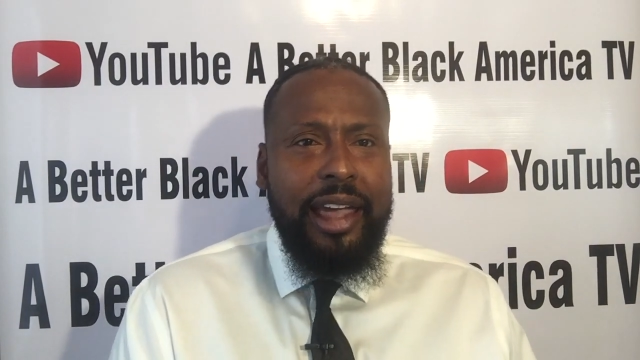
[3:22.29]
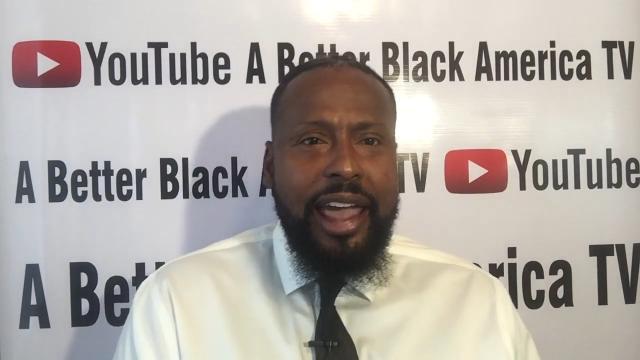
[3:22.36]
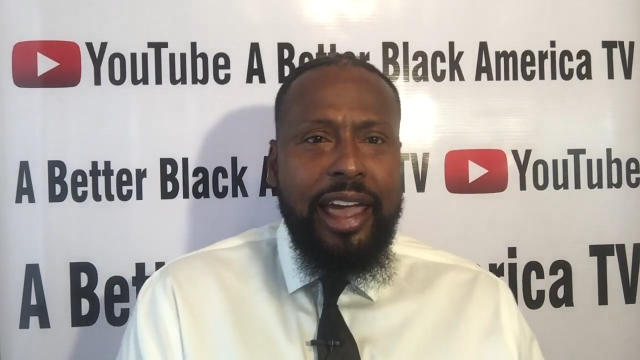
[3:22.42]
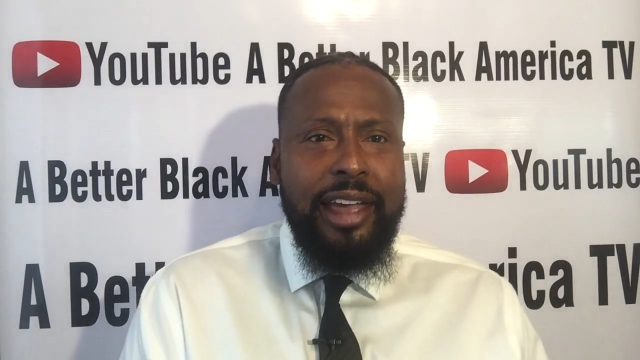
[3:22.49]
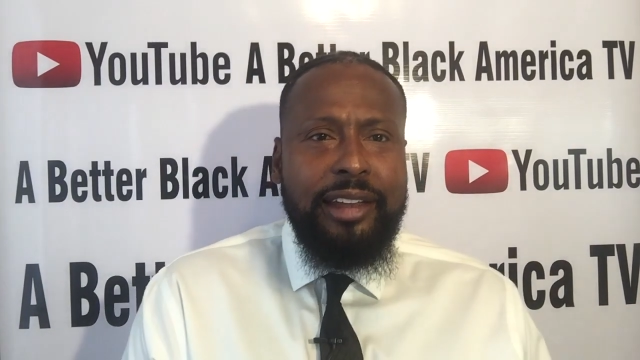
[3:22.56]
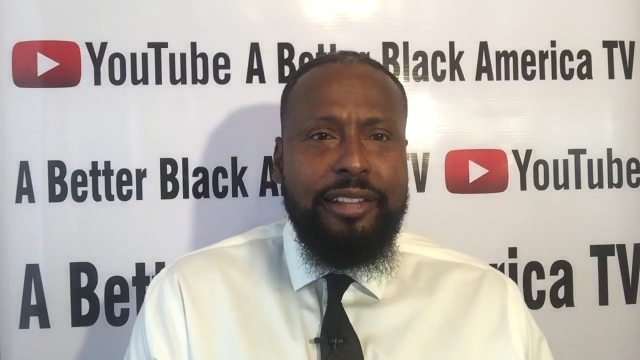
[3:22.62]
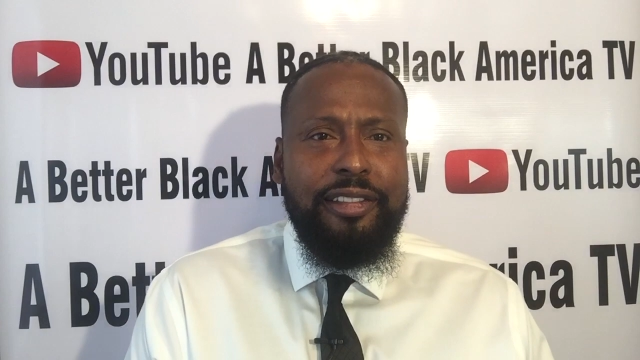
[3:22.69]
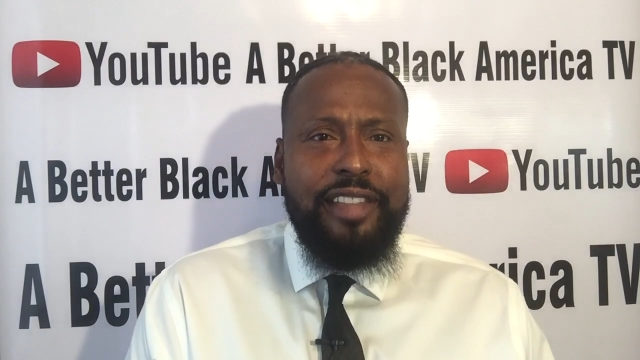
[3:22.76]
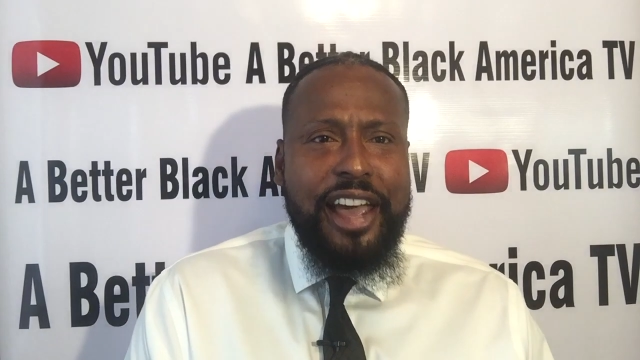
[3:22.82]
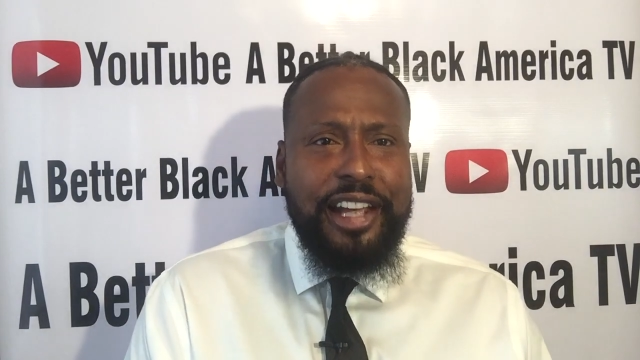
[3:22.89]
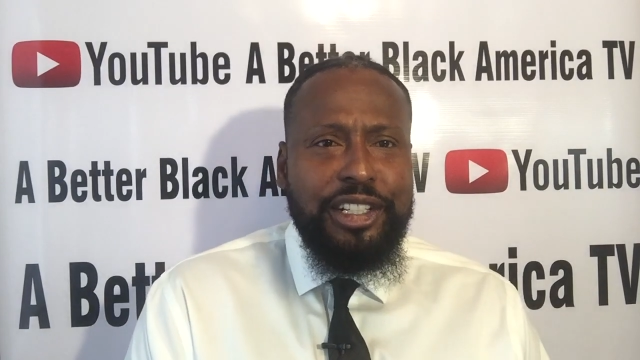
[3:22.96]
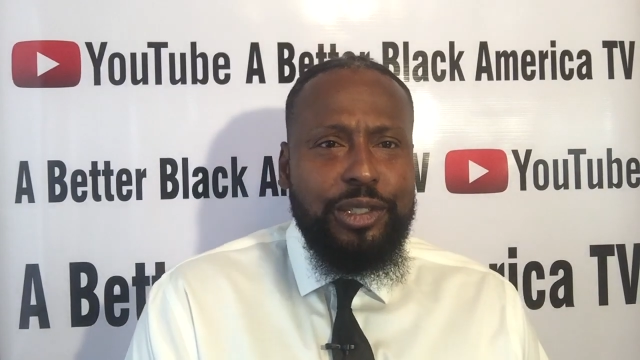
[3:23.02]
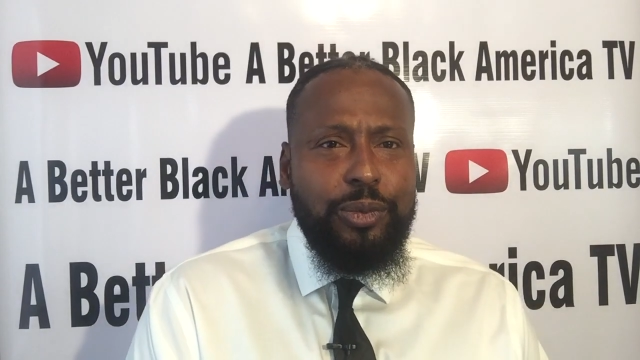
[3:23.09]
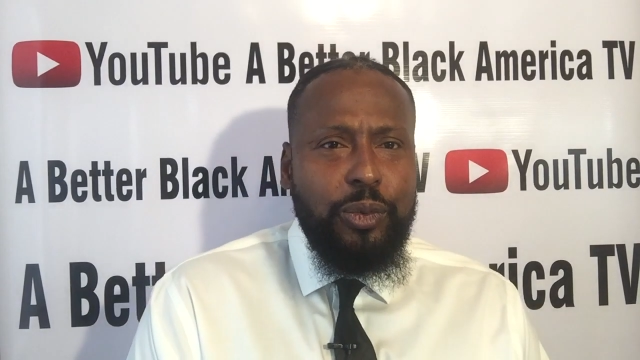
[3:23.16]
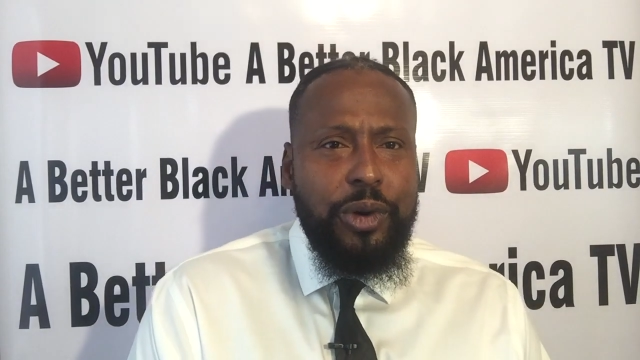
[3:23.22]
And
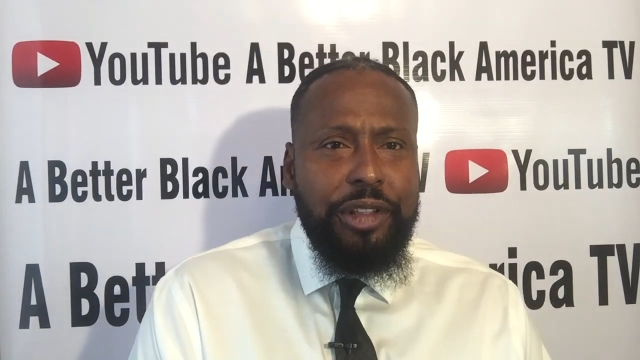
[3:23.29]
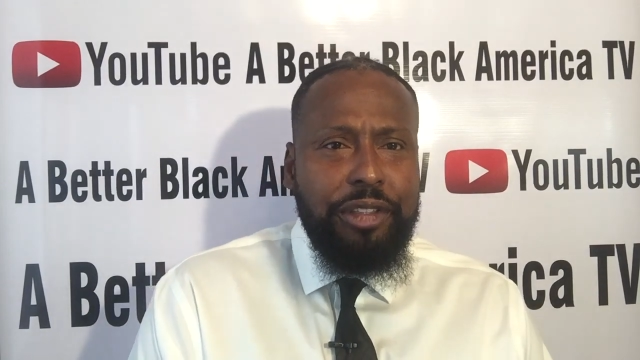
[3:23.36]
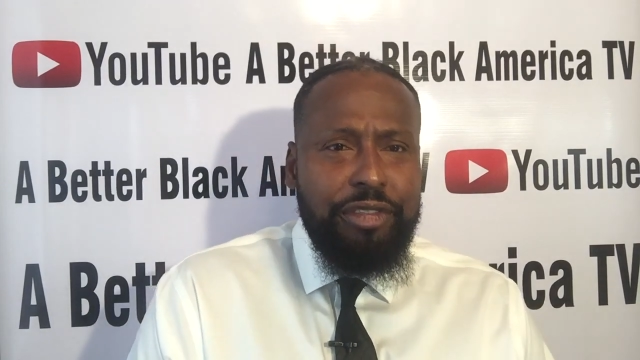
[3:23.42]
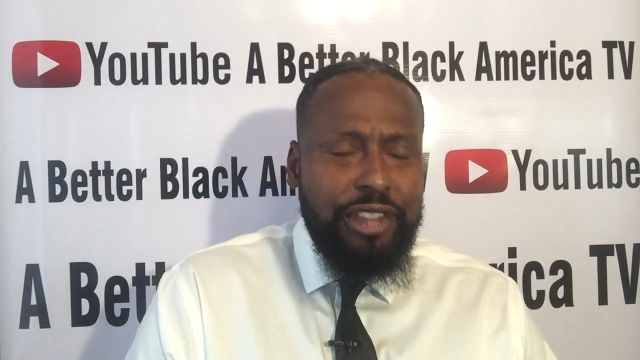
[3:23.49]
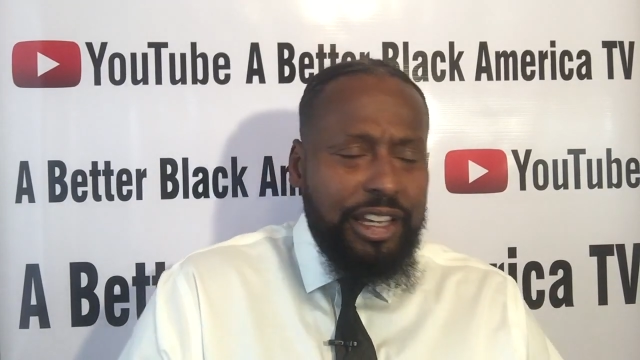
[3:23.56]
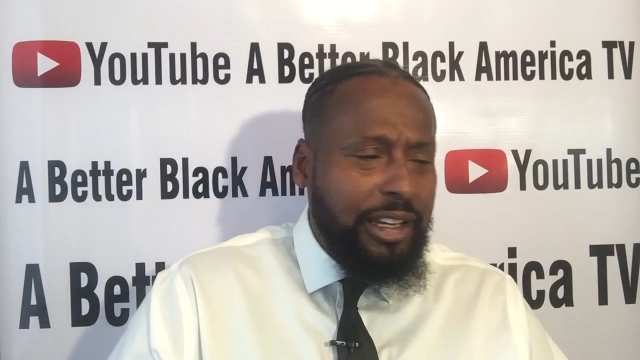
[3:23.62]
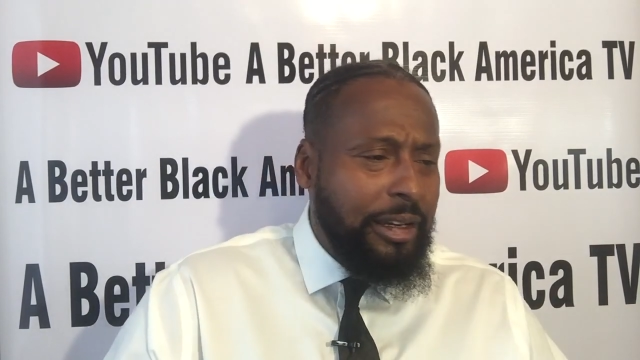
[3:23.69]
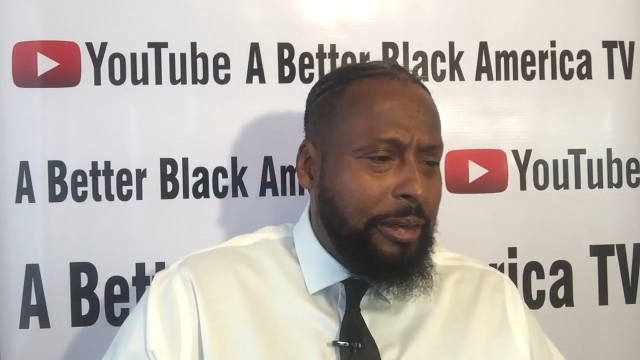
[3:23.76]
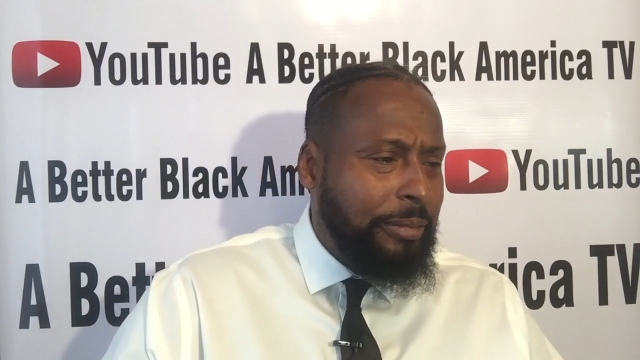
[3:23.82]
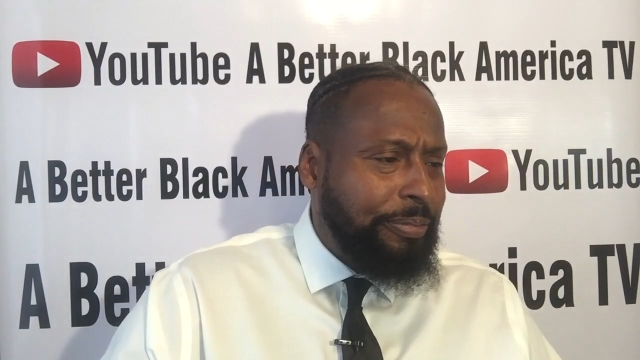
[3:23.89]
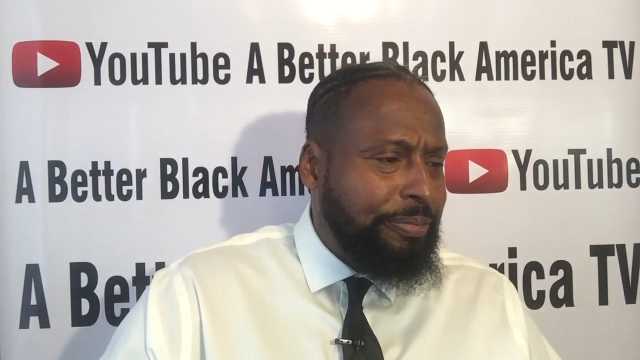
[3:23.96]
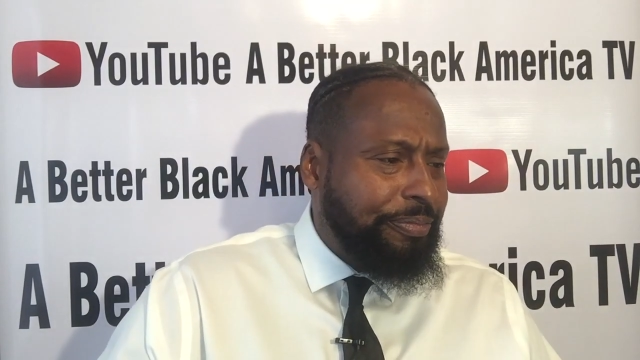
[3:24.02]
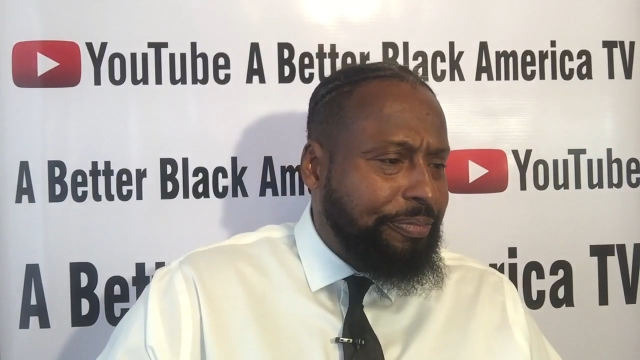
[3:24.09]
that's what the